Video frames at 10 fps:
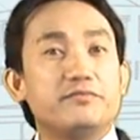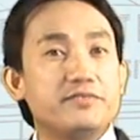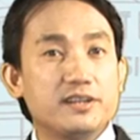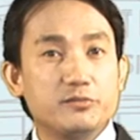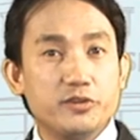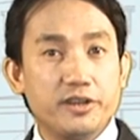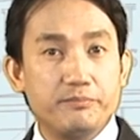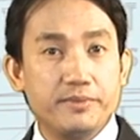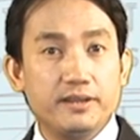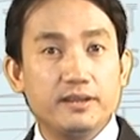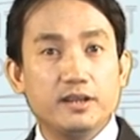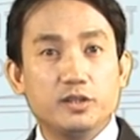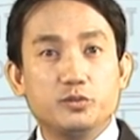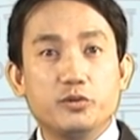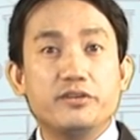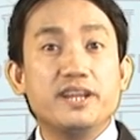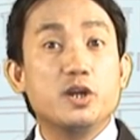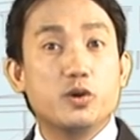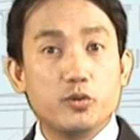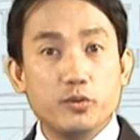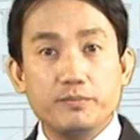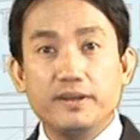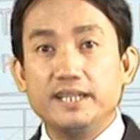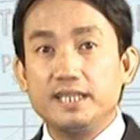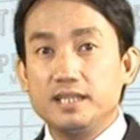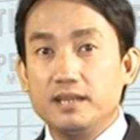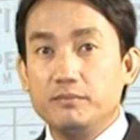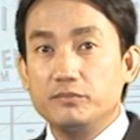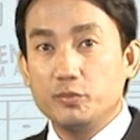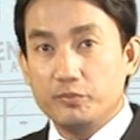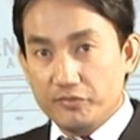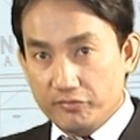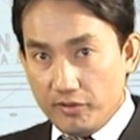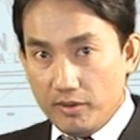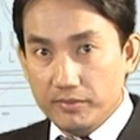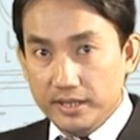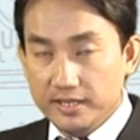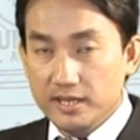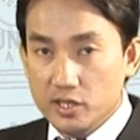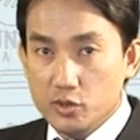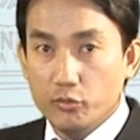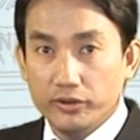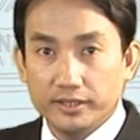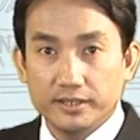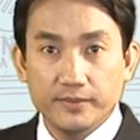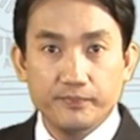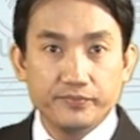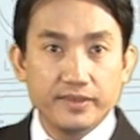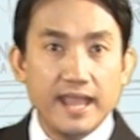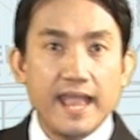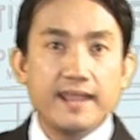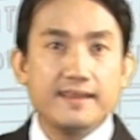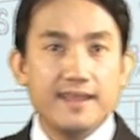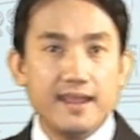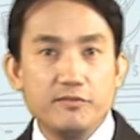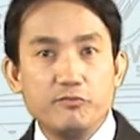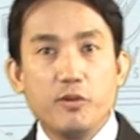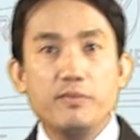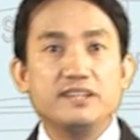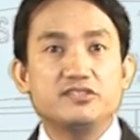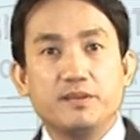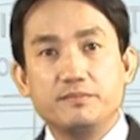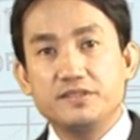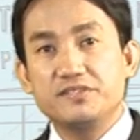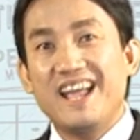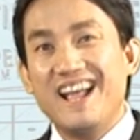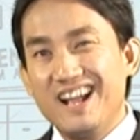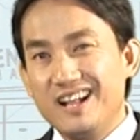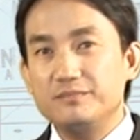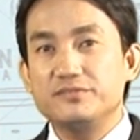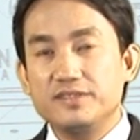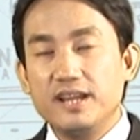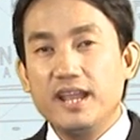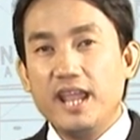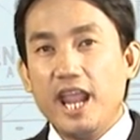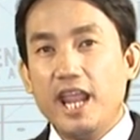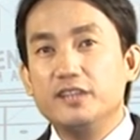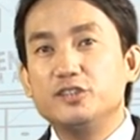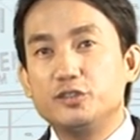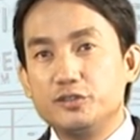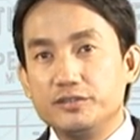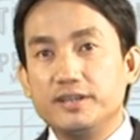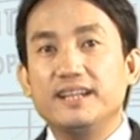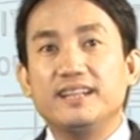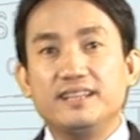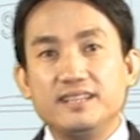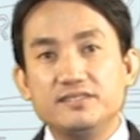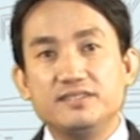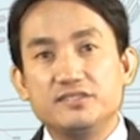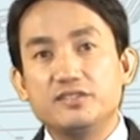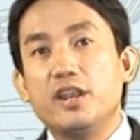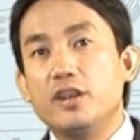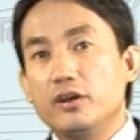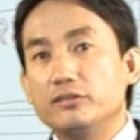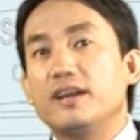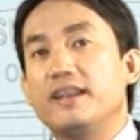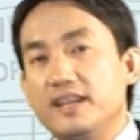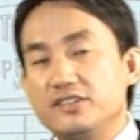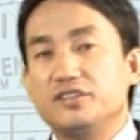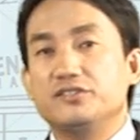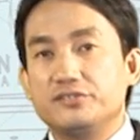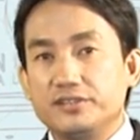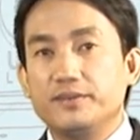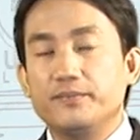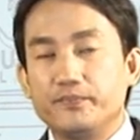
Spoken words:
difficult would it be to regroup the team to perform the new work? Gaining formal acceptance helps ensure this is not necessary.